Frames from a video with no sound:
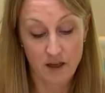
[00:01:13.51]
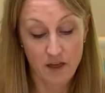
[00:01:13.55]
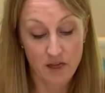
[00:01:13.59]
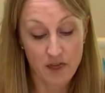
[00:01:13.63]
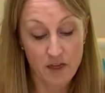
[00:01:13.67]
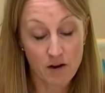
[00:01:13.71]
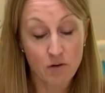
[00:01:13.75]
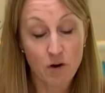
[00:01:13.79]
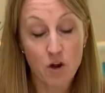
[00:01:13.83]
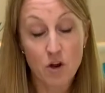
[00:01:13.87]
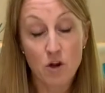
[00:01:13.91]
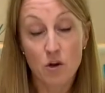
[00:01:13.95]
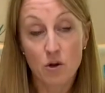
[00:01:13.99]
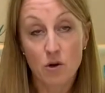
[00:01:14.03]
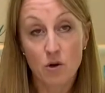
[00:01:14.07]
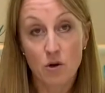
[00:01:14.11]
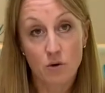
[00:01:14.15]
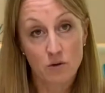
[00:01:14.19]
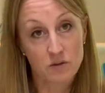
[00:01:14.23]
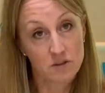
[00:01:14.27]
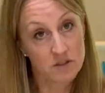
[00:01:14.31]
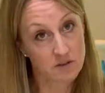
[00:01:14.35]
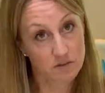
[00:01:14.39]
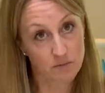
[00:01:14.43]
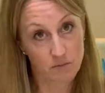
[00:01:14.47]
There are
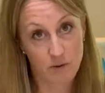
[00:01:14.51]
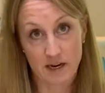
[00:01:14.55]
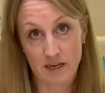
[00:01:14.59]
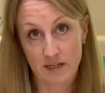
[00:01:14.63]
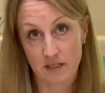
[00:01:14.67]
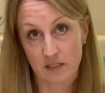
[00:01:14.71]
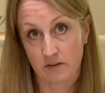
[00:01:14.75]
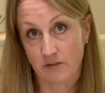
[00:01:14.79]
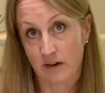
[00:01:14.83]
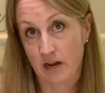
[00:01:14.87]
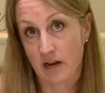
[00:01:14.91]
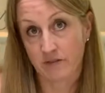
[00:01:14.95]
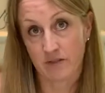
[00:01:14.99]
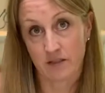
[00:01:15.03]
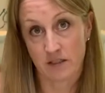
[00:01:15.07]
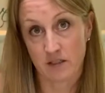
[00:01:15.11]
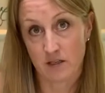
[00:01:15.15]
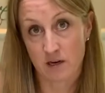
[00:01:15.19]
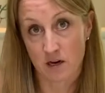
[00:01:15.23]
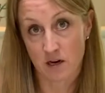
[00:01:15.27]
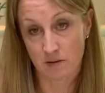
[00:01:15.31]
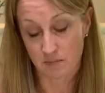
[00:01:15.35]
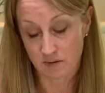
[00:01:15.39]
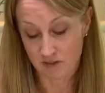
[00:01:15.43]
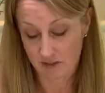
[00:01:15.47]
lots of ways of having
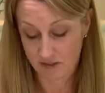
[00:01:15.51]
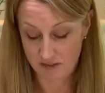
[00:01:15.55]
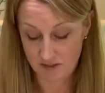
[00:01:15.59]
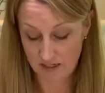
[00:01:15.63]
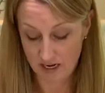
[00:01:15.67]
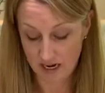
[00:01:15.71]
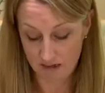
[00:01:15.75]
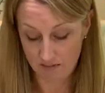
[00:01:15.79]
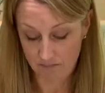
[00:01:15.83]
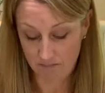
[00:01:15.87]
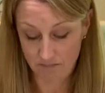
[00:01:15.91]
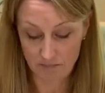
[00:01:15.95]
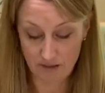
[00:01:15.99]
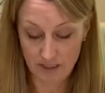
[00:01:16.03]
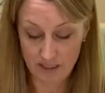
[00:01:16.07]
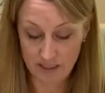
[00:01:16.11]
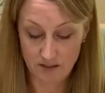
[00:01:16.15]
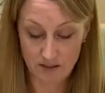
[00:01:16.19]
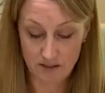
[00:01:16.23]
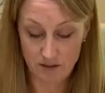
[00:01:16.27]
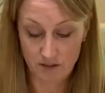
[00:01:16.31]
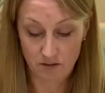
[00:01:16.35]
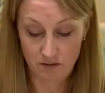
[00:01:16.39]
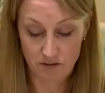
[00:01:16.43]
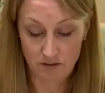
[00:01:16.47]
diamonds set
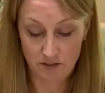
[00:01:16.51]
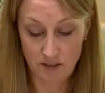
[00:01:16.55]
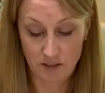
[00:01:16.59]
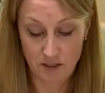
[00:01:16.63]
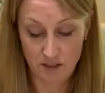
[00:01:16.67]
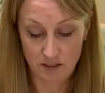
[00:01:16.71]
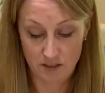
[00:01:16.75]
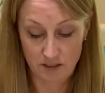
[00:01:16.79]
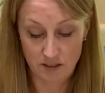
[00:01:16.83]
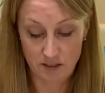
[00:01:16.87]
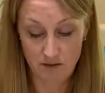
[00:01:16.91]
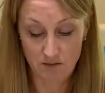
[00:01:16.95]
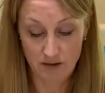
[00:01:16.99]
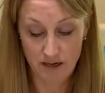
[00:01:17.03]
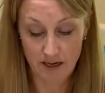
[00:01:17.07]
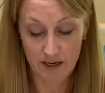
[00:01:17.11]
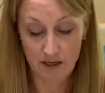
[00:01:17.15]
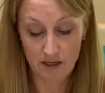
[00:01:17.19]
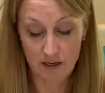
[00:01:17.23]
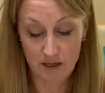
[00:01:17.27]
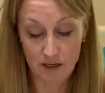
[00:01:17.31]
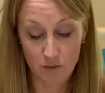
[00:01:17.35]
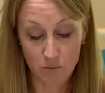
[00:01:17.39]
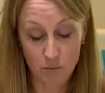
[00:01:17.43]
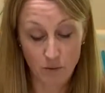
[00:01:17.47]
into your eternity
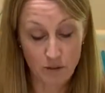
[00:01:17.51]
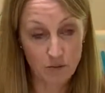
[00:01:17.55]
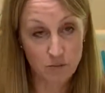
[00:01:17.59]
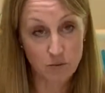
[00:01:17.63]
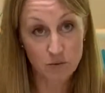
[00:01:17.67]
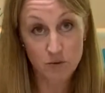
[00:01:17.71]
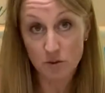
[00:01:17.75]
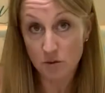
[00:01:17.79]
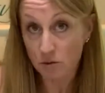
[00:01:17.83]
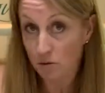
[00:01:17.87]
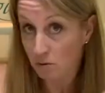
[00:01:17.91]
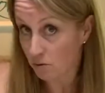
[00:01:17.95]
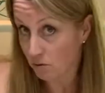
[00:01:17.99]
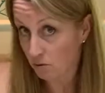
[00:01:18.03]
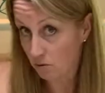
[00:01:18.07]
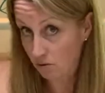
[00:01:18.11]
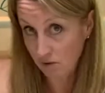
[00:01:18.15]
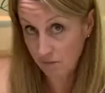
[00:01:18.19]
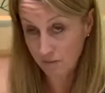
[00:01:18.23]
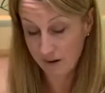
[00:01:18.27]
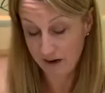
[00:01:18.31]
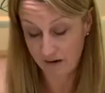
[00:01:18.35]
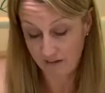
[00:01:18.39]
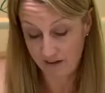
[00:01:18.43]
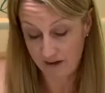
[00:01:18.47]
ring, and we will talk all
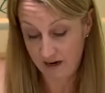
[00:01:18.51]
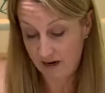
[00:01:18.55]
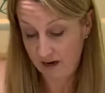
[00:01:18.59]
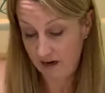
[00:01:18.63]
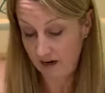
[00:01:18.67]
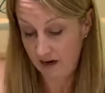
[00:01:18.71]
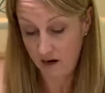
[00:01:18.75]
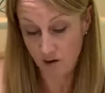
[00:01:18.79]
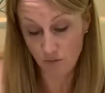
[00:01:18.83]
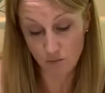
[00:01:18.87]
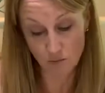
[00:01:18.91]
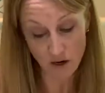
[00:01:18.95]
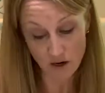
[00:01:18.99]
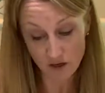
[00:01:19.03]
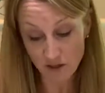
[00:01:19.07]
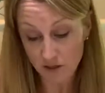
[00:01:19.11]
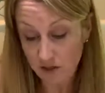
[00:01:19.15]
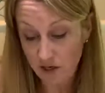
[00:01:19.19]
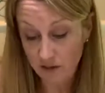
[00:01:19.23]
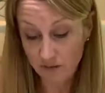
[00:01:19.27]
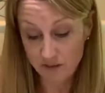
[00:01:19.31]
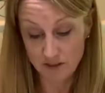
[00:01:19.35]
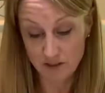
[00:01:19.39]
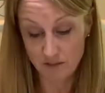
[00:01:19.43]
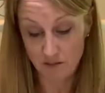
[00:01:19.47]
about that. I won't
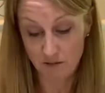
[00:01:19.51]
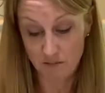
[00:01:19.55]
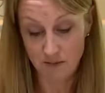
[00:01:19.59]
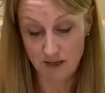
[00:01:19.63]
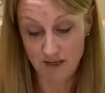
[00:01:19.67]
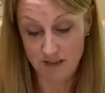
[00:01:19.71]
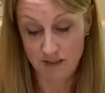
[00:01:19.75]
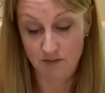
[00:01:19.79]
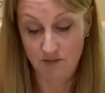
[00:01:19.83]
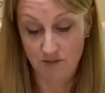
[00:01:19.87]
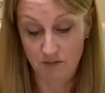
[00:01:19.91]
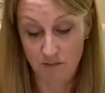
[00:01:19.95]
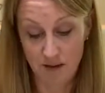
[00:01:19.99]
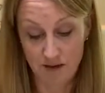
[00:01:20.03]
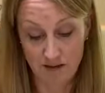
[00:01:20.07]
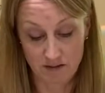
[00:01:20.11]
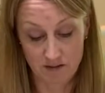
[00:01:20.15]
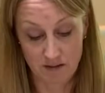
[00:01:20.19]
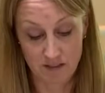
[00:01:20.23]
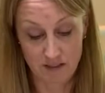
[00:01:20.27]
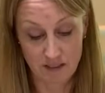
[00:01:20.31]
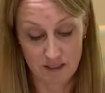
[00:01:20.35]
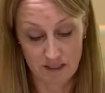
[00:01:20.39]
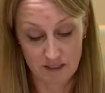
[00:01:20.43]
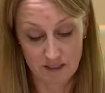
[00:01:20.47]
go into a massive amount
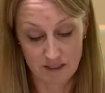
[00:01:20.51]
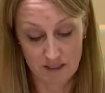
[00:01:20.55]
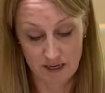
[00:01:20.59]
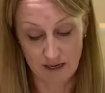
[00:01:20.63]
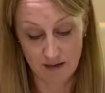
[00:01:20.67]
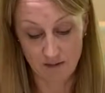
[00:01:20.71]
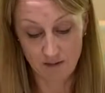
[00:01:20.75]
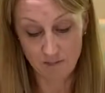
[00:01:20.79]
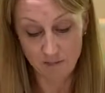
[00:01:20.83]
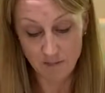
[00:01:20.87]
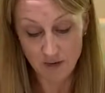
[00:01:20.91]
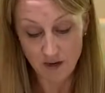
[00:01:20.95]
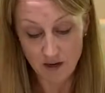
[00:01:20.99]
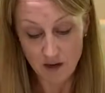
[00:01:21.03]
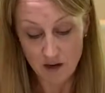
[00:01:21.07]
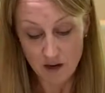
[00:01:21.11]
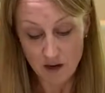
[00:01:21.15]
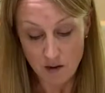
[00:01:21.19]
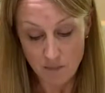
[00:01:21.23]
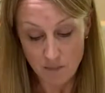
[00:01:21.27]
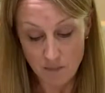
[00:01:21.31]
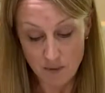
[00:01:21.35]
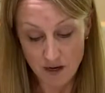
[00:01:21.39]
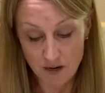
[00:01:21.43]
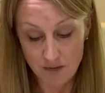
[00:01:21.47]
of detail,
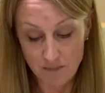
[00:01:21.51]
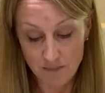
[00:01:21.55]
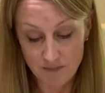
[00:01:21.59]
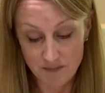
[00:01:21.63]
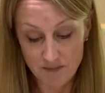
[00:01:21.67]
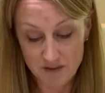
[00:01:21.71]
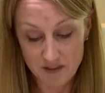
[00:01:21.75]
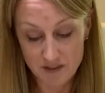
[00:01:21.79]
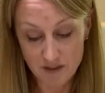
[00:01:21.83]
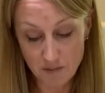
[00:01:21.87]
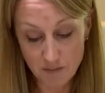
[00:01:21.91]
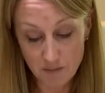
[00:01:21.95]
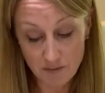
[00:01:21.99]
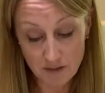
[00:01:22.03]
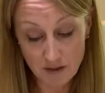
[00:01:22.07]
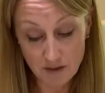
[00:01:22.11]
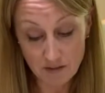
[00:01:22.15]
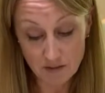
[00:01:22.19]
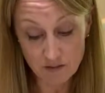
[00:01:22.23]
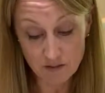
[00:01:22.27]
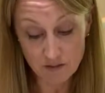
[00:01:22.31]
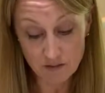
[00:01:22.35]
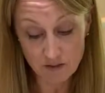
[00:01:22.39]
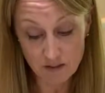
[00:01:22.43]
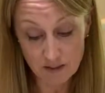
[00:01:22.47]
but
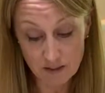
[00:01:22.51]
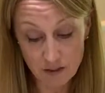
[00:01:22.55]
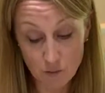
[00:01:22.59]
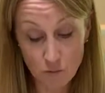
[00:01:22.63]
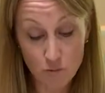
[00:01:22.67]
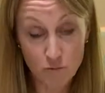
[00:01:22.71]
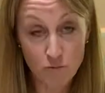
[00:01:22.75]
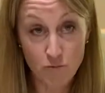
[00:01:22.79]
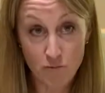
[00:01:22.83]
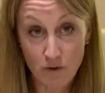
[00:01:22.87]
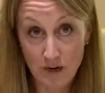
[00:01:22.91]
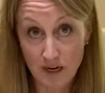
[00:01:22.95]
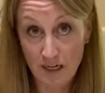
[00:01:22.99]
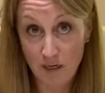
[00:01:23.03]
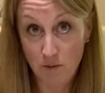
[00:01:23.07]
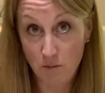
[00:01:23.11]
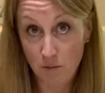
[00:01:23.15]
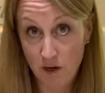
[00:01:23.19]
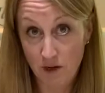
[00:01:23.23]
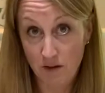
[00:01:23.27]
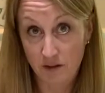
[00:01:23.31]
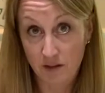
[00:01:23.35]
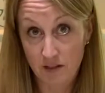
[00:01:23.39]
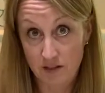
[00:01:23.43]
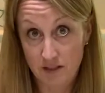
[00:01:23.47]
something really
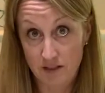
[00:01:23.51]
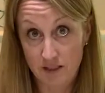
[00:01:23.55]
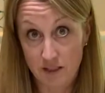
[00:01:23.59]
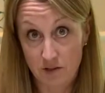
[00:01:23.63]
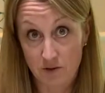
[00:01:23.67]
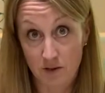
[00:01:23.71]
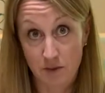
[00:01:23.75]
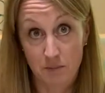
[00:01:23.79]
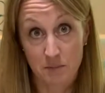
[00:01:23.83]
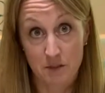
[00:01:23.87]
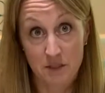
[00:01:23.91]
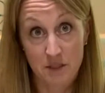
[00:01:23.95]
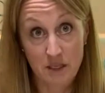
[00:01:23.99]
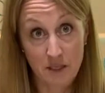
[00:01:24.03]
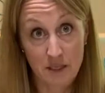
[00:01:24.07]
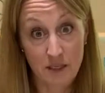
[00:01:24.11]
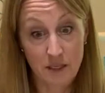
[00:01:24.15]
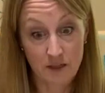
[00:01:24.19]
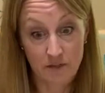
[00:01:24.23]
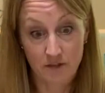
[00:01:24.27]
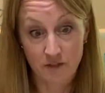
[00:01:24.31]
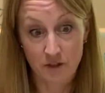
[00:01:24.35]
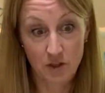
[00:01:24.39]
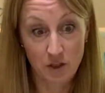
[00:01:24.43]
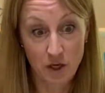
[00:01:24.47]
worth considering,
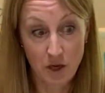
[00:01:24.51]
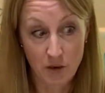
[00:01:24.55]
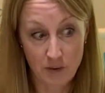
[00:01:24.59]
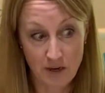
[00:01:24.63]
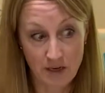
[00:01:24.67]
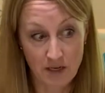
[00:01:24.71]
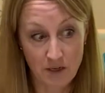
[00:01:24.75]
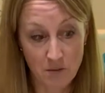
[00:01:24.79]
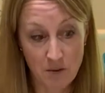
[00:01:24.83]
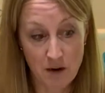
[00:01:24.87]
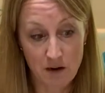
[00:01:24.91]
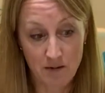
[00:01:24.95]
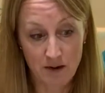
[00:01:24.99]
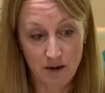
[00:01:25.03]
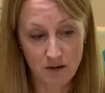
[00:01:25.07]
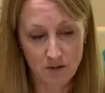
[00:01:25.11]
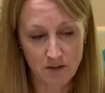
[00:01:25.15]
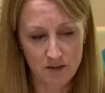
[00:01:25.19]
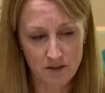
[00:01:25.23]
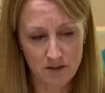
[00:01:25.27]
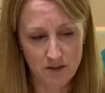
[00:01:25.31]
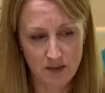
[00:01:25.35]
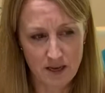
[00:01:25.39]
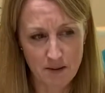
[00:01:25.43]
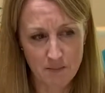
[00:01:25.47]
particularly if you go anywhere
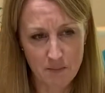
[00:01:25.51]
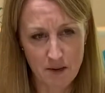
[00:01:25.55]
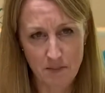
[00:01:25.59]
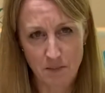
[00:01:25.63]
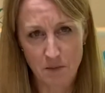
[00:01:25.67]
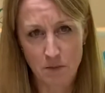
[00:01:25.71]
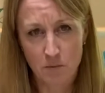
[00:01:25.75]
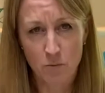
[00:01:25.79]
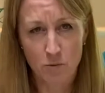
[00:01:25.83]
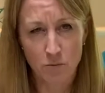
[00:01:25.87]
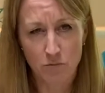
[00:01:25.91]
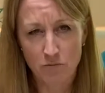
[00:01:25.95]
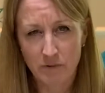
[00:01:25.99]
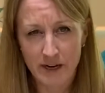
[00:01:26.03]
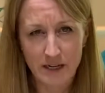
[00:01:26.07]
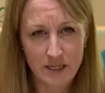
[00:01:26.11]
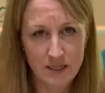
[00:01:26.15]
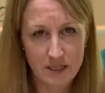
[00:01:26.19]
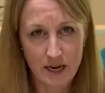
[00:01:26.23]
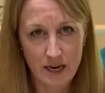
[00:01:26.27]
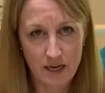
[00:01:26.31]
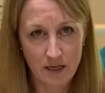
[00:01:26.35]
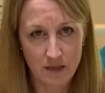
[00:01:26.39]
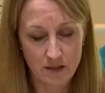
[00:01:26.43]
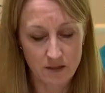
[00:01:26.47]
else and there may be more
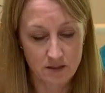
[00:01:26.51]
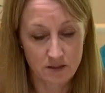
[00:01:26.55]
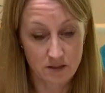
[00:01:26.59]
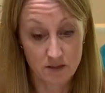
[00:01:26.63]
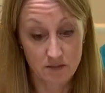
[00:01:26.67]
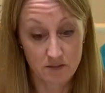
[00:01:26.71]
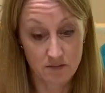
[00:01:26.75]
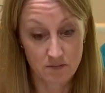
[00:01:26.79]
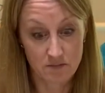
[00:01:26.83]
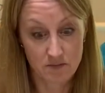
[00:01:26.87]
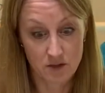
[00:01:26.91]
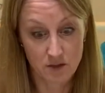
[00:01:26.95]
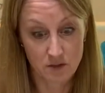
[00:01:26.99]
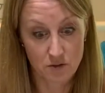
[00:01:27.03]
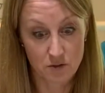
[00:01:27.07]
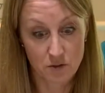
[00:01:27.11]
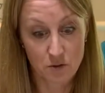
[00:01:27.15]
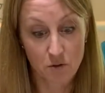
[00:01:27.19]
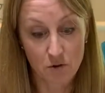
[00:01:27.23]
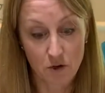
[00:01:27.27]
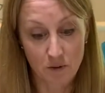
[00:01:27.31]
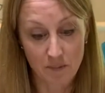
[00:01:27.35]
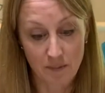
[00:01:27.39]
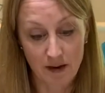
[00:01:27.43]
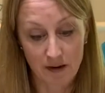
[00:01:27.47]
retailers and don't
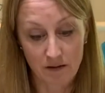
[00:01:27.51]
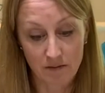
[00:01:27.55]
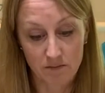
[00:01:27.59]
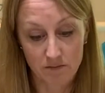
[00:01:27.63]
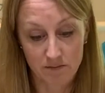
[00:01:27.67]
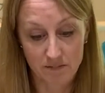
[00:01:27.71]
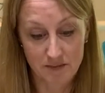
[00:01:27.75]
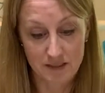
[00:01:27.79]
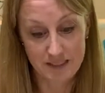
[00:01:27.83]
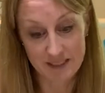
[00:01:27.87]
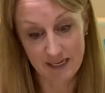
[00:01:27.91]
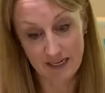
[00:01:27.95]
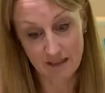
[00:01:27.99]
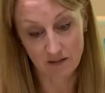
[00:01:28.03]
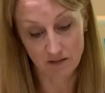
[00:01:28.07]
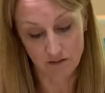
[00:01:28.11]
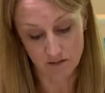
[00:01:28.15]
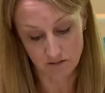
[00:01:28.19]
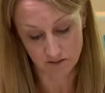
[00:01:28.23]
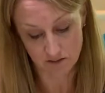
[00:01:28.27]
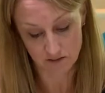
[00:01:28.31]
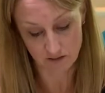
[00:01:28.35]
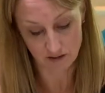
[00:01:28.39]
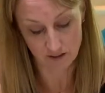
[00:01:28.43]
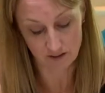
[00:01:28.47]
talk about the
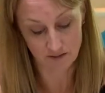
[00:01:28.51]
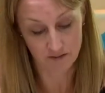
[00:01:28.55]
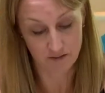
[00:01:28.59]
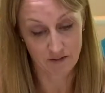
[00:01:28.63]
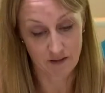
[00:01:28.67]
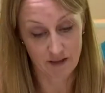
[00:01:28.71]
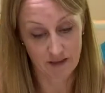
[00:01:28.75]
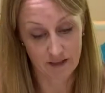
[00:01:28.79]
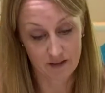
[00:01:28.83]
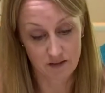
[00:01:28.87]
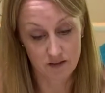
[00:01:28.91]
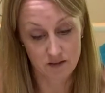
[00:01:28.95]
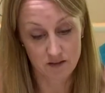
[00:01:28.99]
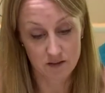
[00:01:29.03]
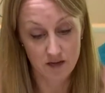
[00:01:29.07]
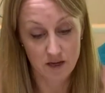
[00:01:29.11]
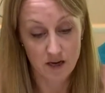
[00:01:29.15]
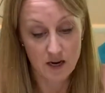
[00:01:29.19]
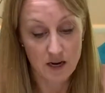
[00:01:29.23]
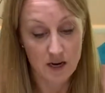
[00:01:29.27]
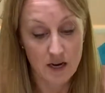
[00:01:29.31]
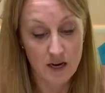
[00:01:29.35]
technical side of things,